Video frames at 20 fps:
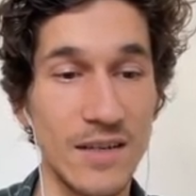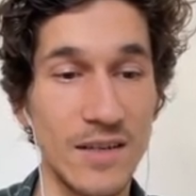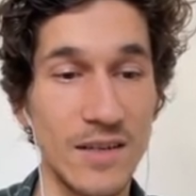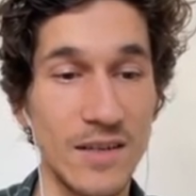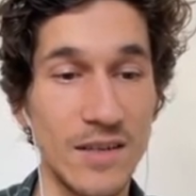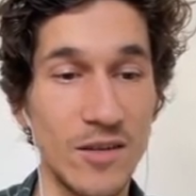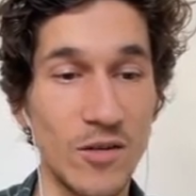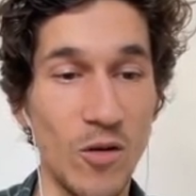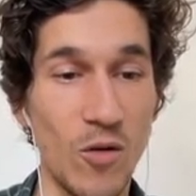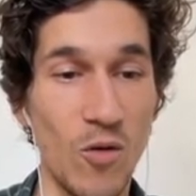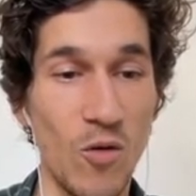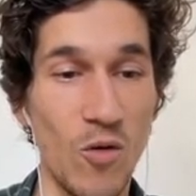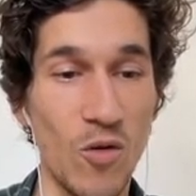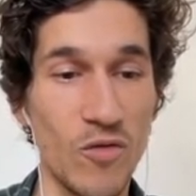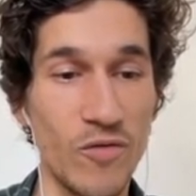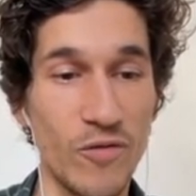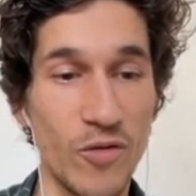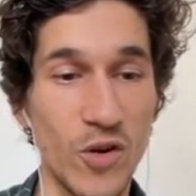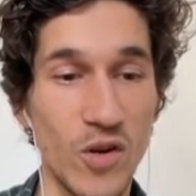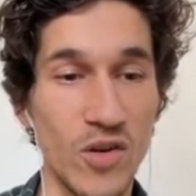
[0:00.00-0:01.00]
No, or
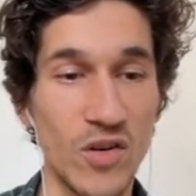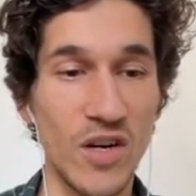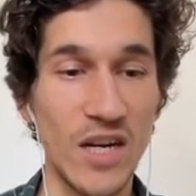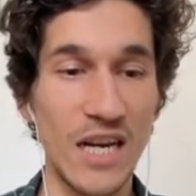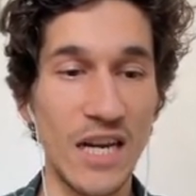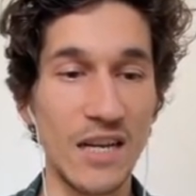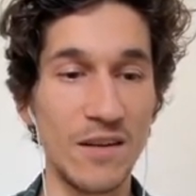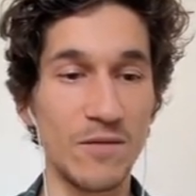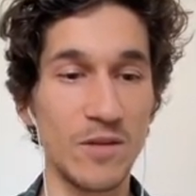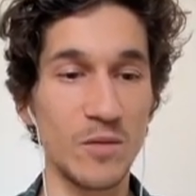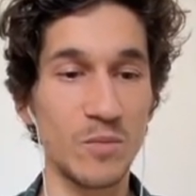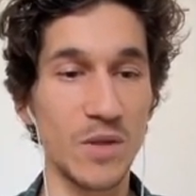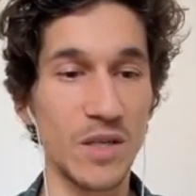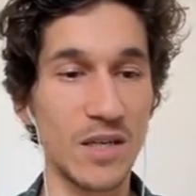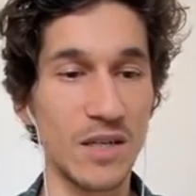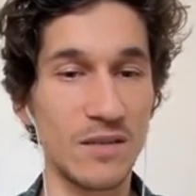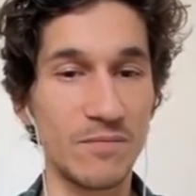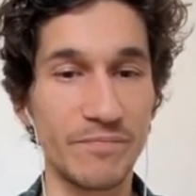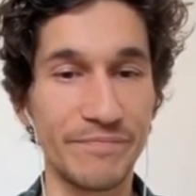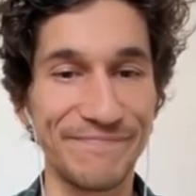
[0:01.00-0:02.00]
for grain will be
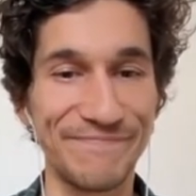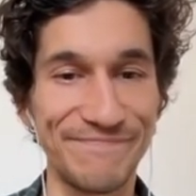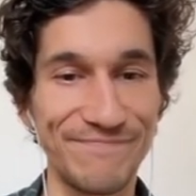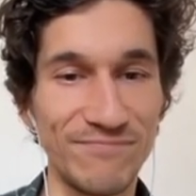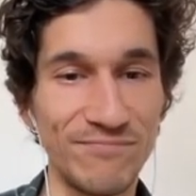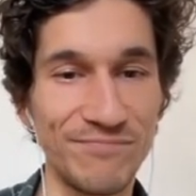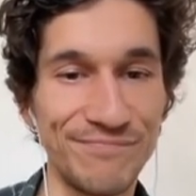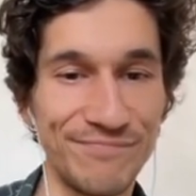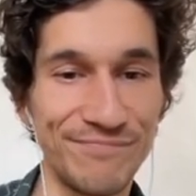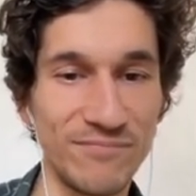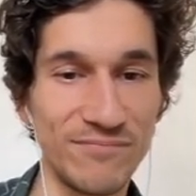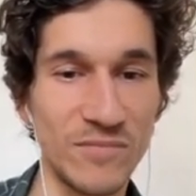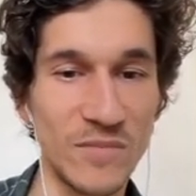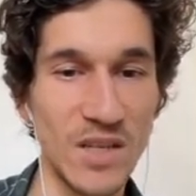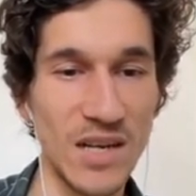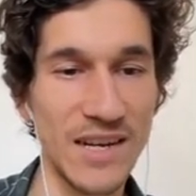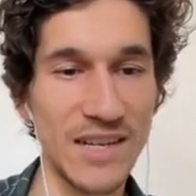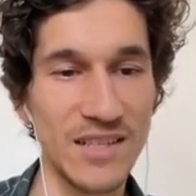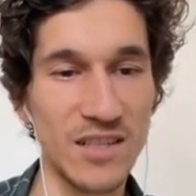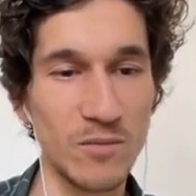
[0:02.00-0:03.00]
a
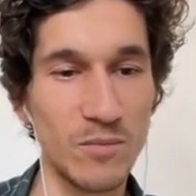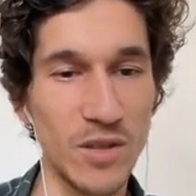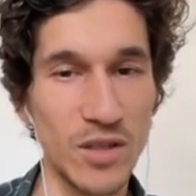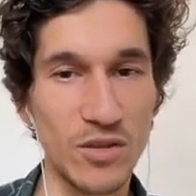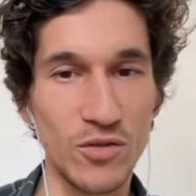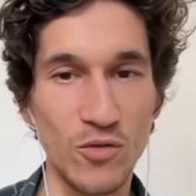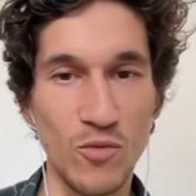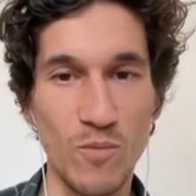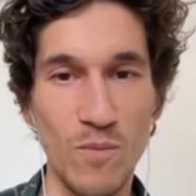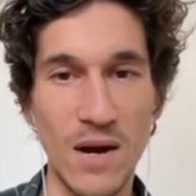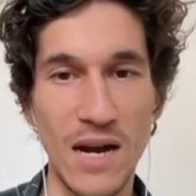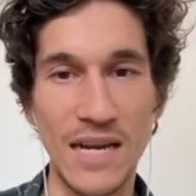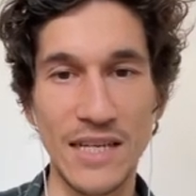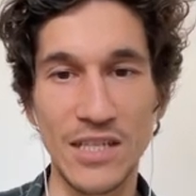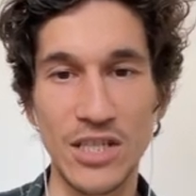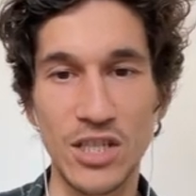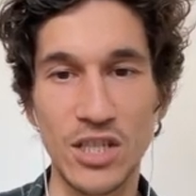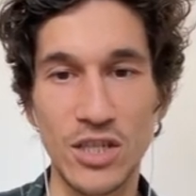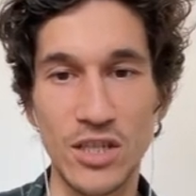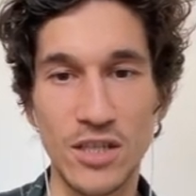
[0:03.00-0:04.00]
little bit too
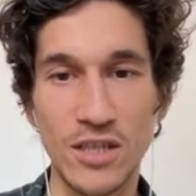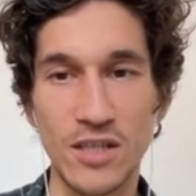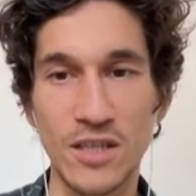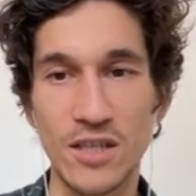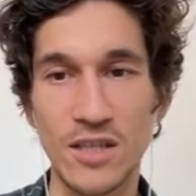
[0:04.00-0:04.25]
much.